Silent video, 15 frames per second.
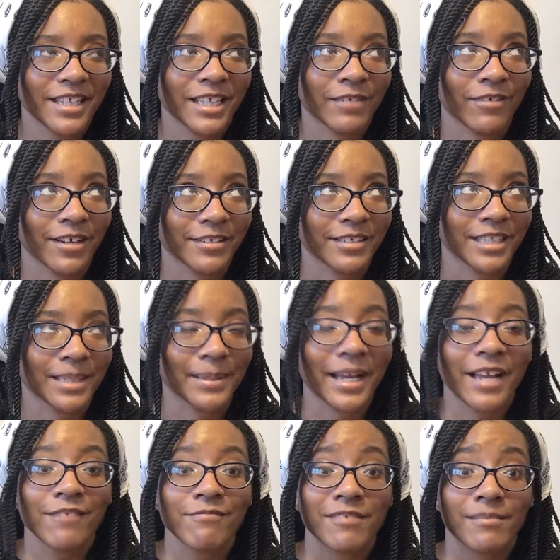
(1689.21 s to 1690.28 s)
them,
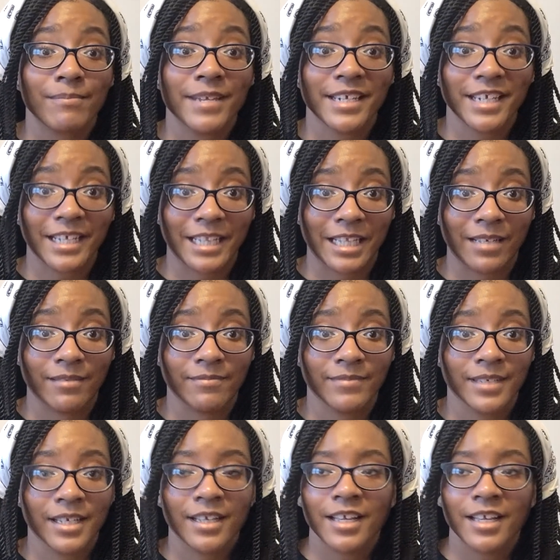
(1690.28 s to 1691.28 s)
I have fun making them.